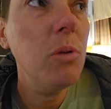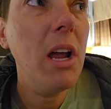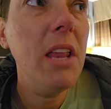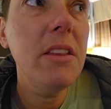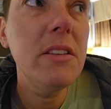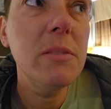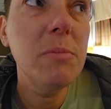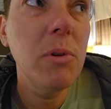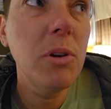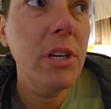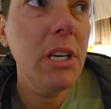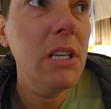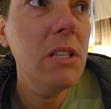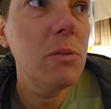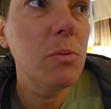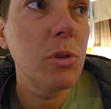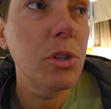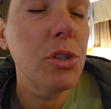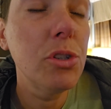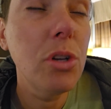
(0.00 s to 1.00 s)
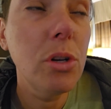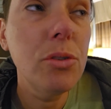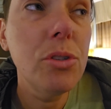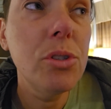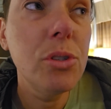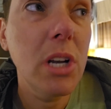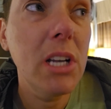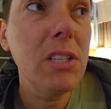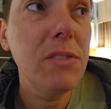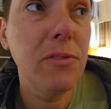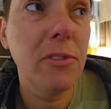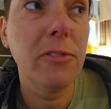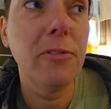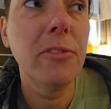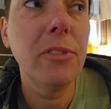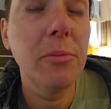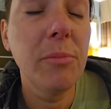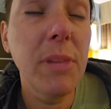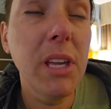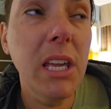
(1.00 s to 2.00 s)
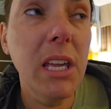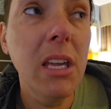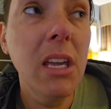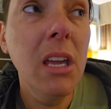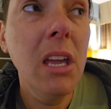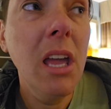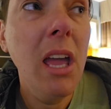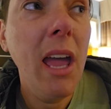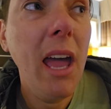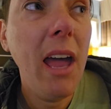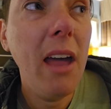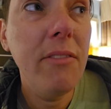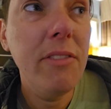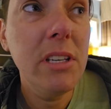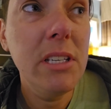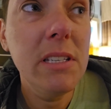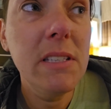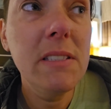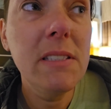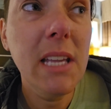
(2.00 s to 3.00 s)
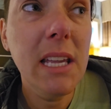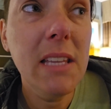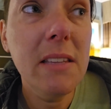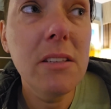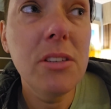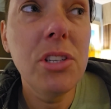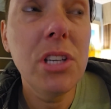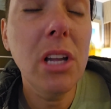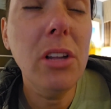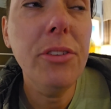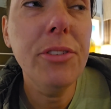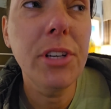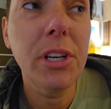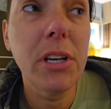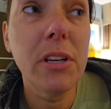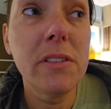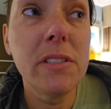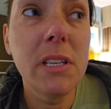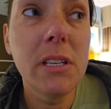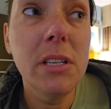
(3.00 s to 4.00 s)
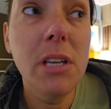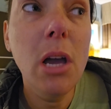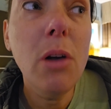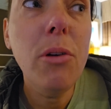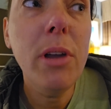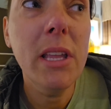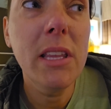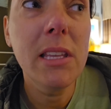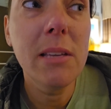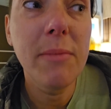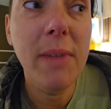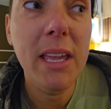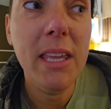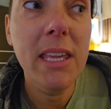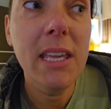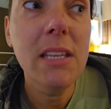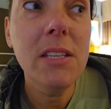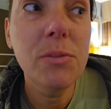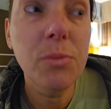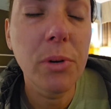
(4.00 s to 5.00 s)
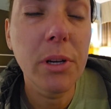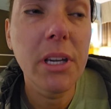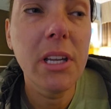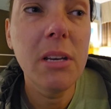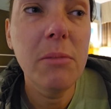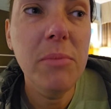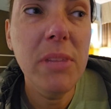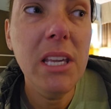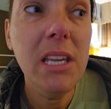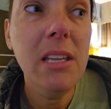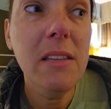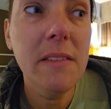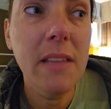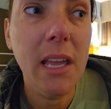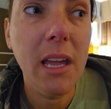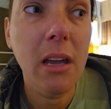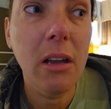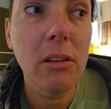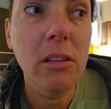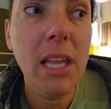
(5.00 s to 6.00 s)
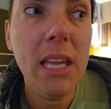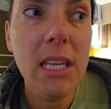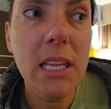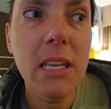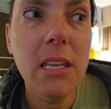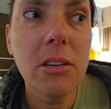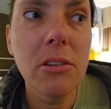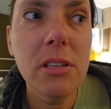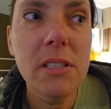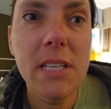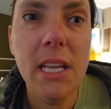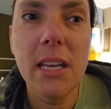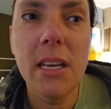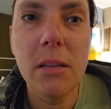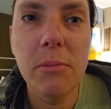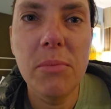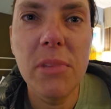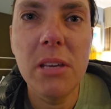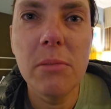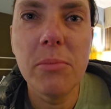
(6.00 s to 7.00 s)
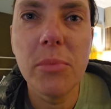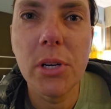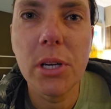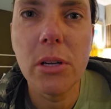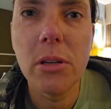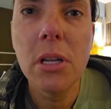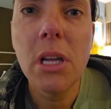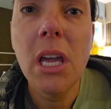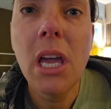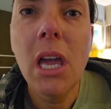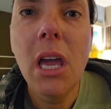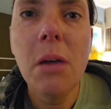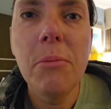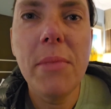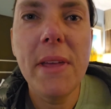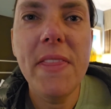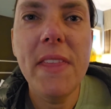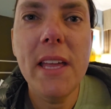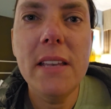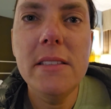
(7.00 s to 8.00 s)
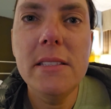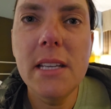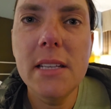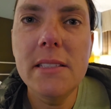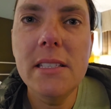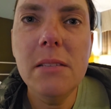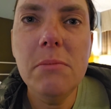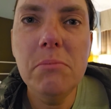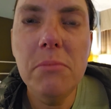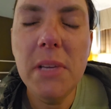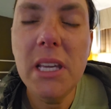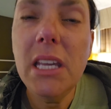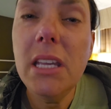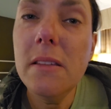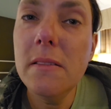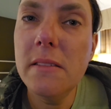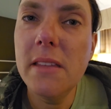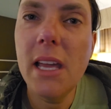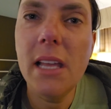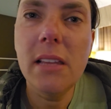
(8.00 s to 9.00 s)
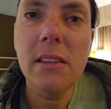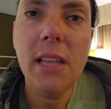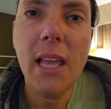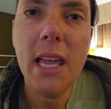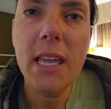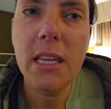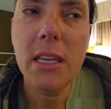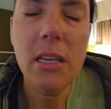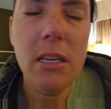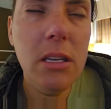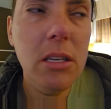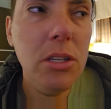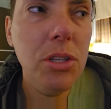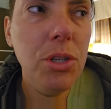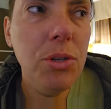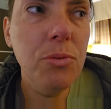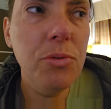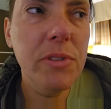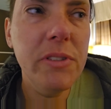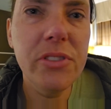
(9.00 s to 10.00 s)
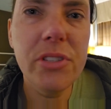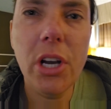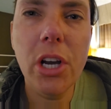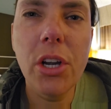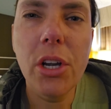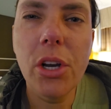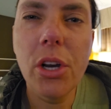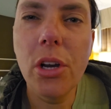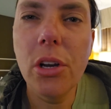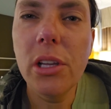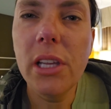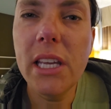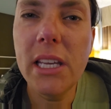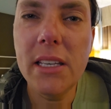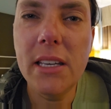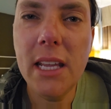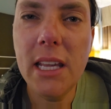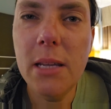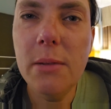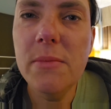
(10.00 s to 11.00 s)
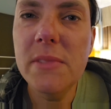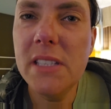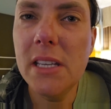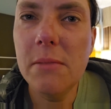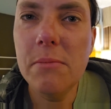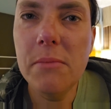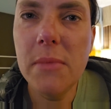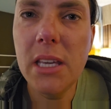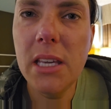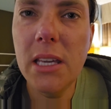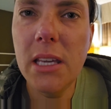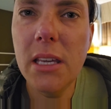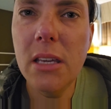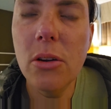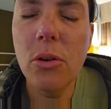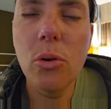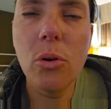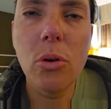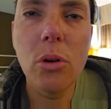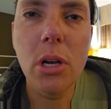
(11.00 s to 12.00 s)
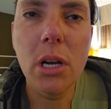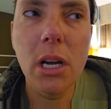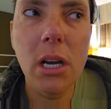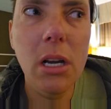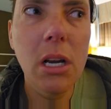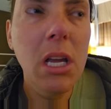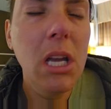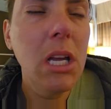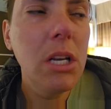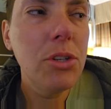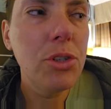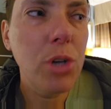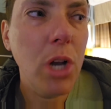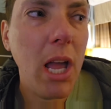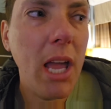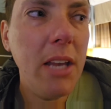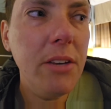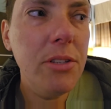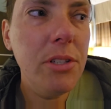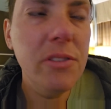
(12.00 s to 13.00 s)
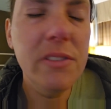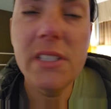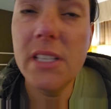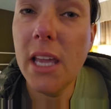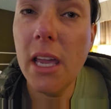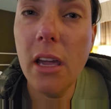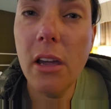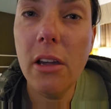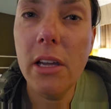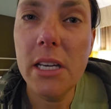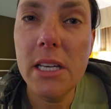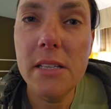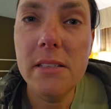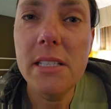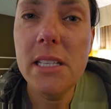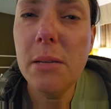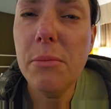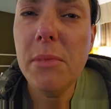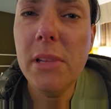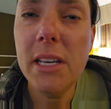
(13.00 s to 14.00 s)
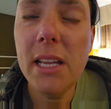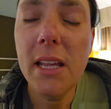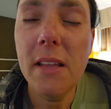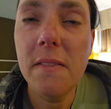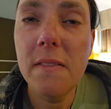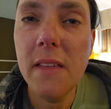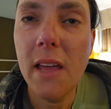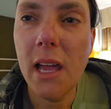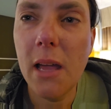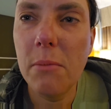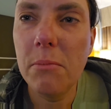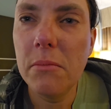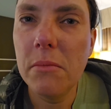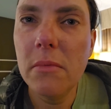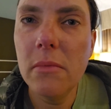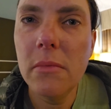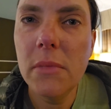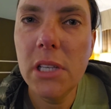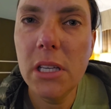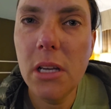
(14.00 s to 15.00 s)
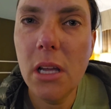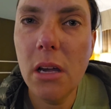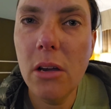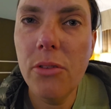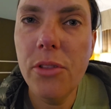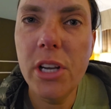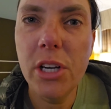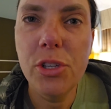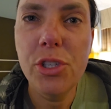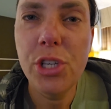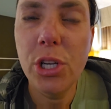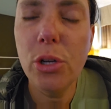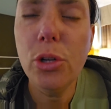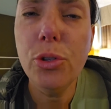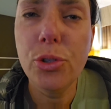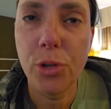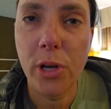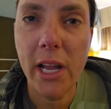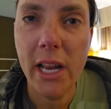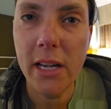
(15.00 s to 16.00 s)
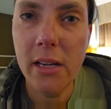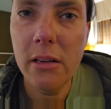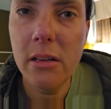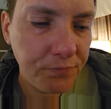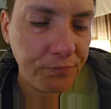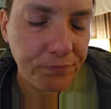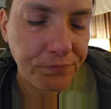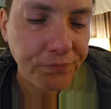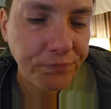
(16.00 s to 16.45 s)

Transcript: why the Smokies were so stressful for me, having to stay at the shelters and knowing that my kids were going to be in there like irritating people. But that doesn't mean that like you start hurling names at me or trying to scare and intimidate them. You know, they're children.